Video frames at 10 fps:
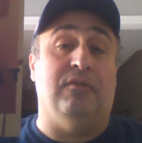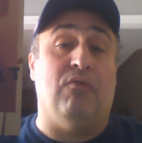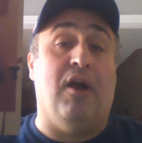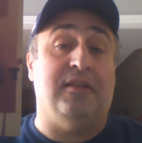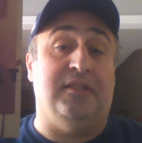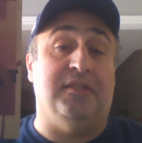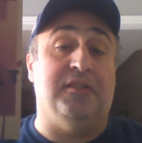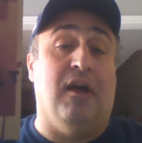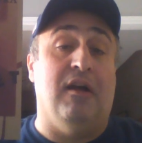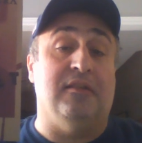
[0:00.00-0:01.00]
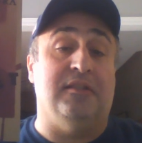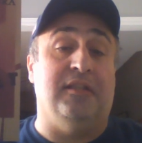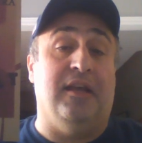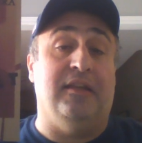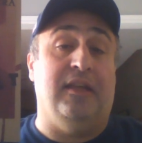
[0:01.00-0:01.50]
and Roxy songs
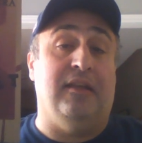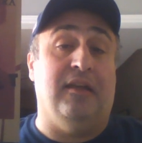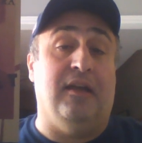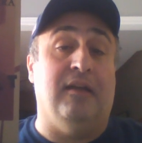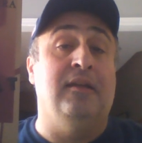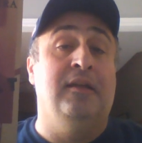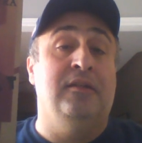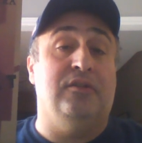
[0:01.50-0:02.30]
done in a